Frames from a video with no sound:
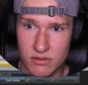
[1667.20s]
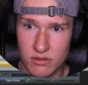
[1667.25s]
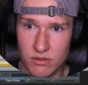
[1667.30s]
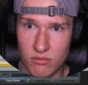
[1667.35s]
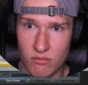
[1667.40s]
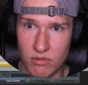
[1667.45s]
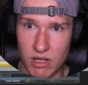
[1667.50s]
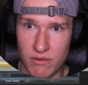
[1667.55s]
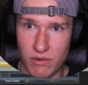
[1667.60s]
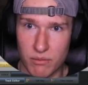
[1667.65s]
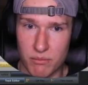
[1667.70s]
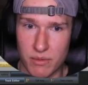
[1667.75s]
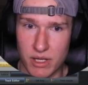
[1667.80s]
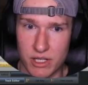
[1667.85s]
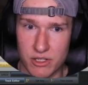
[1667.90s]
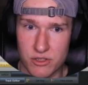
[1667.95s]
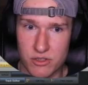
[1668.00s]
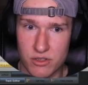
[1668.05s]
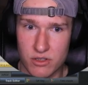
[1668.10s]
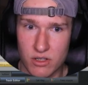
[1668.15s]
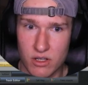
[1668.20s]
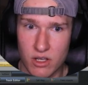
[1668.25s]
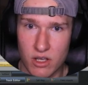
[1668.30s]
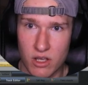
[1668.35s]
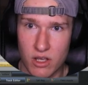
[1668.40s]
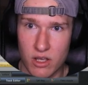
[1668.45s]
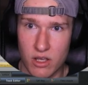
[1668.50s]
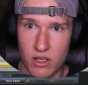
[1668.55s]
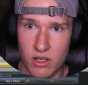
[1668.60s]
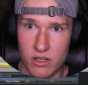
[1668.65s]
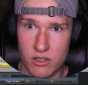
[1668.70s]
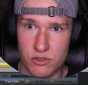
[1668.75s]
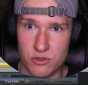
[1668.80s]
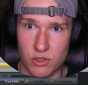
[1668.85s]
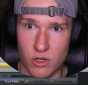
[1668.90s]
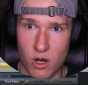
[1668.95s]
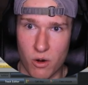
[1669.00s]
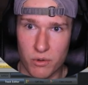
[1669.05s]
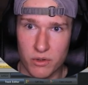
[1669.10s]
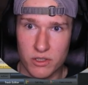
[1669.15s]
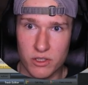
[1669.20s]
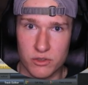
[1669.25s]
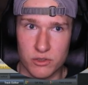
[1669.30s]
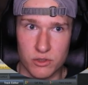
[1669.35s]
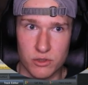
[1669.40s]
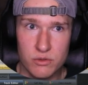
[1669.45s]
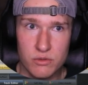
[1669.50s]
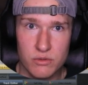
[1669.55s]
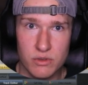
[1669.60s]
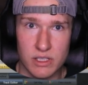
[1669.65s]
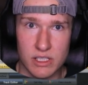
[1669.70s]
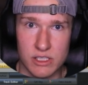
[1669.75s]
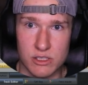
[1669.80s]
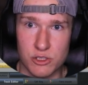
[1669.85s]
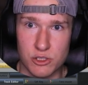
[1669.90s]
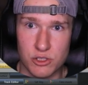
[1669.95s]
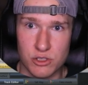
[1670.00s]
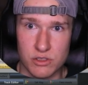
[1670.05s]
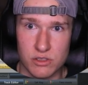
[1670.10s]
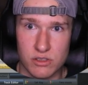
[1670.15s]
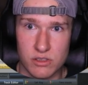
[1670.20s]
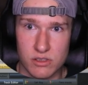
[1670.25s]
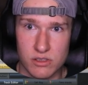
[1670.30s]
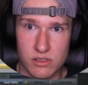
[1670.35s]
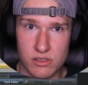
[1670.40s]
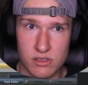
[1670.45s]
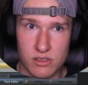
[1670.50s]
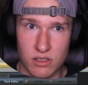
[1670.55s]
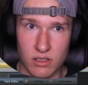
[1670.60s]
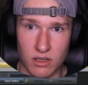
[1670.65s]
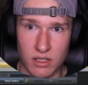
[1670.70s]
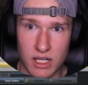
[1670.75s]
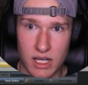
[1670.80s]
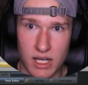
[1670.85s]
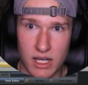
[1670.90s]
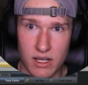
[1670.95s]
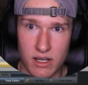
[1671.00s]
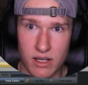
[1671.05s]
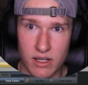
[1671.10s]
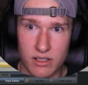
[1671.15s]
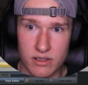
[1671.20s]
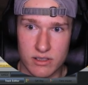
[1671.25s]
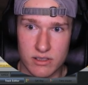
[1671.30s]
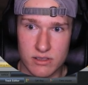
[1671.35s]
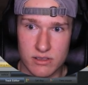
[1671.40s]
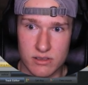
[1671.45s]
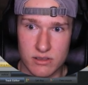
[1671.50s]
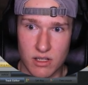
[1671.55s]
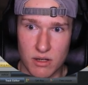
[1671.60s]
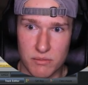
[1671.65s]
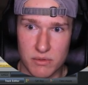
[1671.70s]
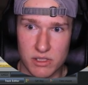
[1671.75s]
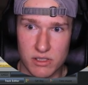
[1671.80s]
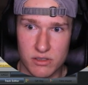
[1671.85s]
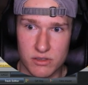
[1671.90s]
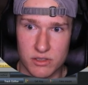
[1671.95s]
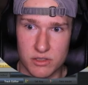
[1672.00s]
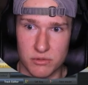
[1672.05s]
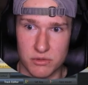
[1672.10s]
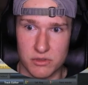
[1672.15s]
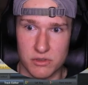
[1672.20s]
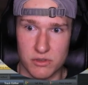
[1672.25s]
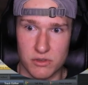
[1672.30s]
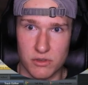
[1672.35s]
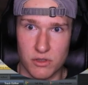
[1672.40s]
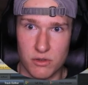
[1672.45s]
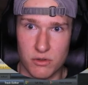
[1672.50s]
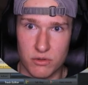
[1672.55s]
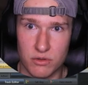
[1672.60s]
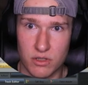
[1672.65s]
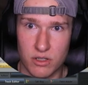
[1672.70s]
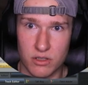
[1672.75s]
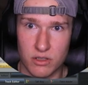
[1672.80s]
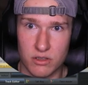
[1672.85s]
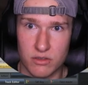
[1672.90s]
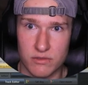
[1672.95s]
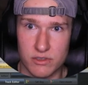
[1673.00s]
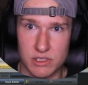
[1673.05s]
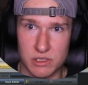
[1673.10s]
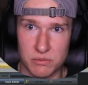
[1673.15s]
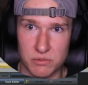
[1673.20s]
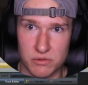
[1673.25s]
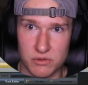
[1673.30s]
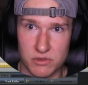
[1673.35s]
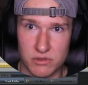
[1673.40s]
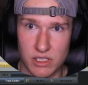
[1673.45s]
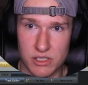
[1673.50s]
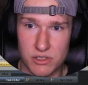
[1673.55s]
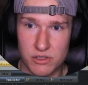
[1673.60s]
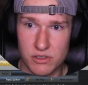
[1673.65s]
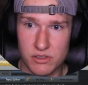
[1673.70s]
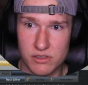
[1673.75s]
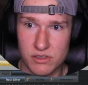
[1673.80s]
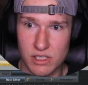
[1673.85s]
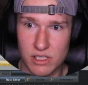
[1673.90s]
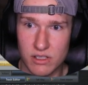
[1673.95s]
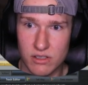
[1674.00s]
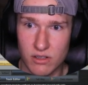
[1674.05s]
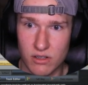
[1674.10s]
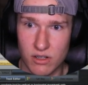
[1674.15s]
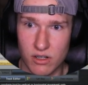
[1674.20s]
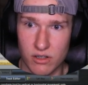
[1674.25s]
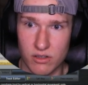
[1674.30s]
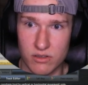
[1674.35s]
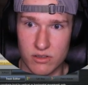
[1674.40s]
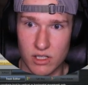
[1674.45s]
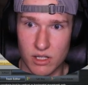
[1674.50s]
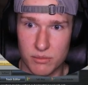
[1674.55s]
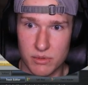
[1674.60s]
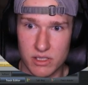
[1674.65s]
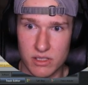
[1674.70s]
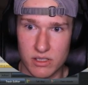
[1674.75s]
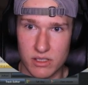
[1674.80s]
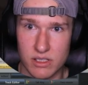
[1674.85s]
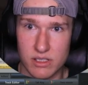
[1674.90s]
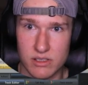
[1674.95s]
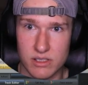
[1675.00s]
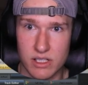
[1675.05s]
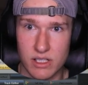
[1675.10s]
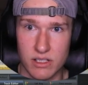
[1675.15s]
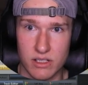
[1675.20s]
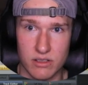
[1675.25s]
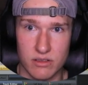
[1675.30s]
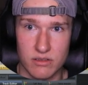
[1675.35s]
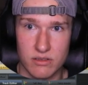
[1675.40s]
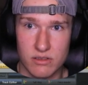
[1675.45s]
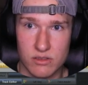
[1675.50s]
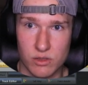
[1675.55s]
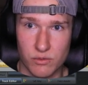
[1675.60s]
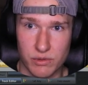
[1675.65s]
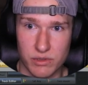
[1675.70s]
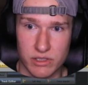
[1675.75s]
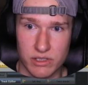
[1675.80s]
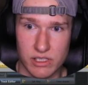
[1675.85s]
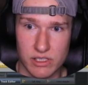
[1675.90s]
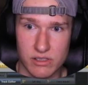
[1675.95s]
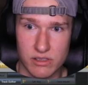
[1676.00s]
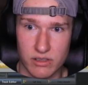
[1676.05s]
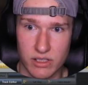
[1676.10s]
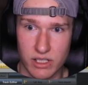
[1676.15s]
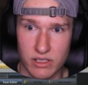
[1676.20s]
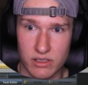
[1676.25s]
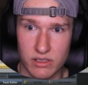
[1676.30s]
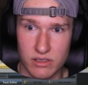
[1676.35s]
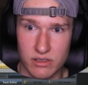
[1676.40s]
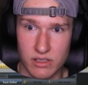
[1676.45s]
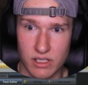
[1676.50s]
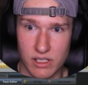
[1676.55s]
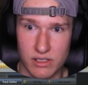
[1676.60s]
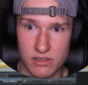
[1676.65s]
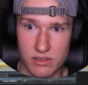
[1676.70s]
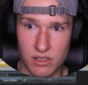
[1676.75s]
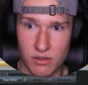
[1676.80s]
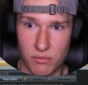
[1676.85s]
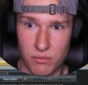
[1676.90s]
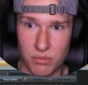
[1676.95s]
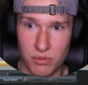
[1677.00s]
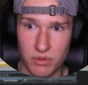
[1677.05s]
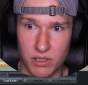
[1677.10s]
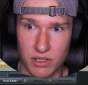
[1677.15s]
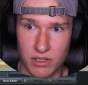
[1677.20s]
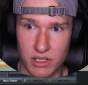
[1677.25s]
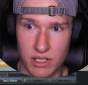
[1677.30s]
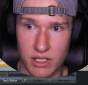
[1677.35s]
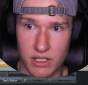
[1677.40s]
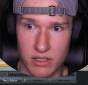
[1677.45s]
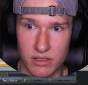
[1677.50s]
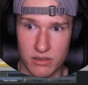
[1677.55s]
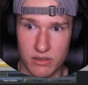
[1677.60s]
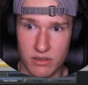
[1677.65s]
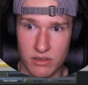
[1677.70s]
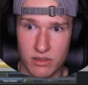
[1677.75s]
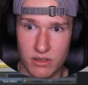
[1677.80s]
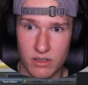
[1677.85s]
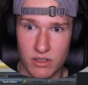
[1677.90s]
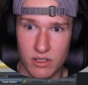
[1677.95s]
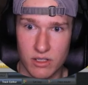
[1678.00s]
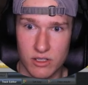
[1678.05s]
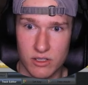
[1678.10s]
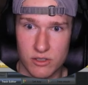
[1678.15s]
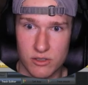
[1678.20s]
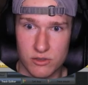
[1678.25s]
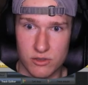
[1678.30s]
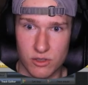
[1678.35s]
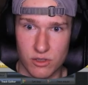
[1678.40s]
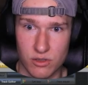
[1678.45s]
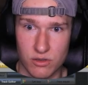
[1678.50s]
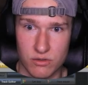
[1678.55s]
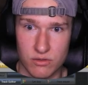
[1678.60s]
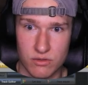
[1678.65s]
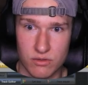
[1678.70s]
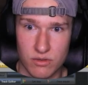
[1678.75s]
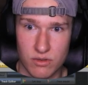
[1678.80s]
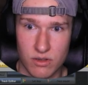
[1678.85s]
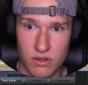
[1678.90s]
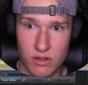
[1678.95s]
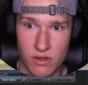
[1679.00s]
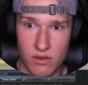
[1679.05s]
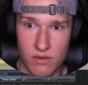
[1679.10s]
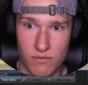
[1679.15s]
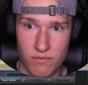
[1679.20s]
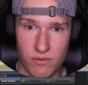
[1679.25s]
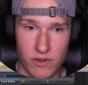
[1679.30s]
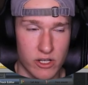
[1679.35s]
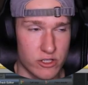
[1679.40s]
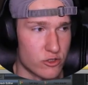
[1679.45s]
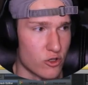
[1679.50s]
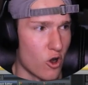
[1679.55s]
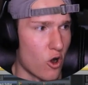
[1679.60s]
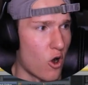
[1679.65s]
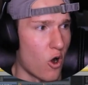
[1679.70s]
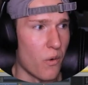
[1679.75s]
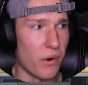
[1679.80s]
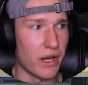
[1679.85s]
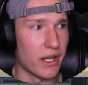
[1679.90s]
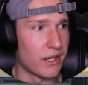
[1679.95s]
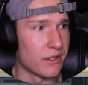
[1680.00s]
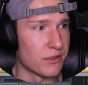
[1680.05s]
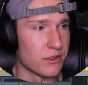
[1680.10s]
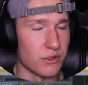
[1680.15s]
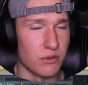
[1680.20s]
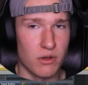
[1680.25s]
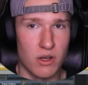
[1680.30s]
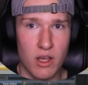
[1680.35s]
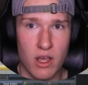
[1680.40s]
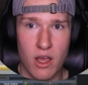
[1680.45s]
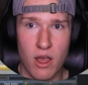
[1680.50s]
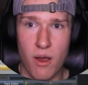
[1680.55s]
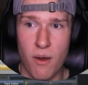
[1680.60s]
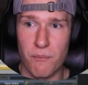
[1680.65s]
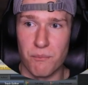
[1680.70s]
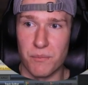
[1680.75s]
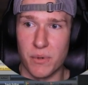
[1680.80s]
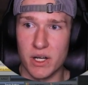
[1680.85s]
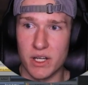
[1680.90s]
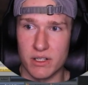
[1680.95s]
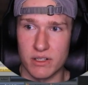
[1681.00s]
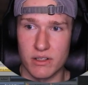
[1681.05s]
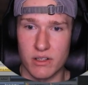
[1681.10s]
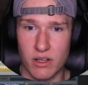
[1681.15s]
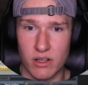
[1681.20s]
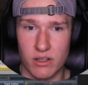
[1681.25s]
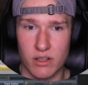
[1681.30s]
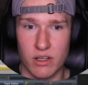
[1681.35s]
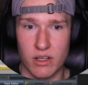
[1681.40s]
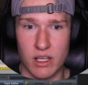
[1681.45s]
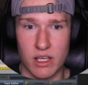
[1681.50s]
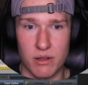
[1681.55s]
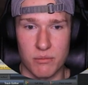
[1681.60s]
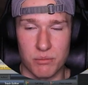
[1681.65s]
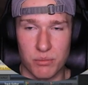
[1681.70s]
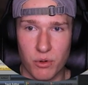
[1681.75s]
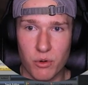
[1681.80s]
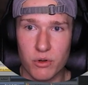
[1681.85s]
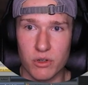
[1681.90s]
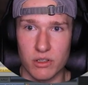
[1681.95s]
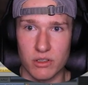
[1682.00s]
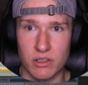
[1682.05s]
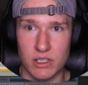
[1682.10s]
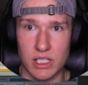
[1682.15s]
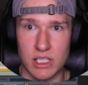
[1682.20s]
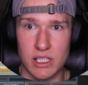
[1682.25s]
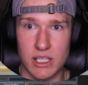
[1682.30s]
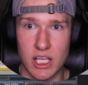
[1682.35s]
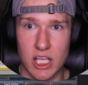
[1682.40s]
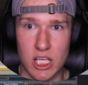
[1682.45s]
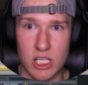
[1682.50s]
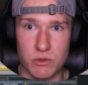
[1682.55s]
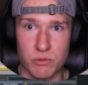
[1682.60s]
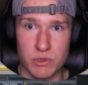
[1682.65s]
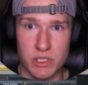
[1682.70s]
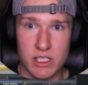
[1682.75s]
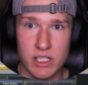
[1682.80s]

We have our mesh. So all we're going to do is just slide this dummy till it's no longer visible. So as you can see, our dummy is hidden. So we deselect it. It's completely hidden. So that's all we got to do. But importantly is we need to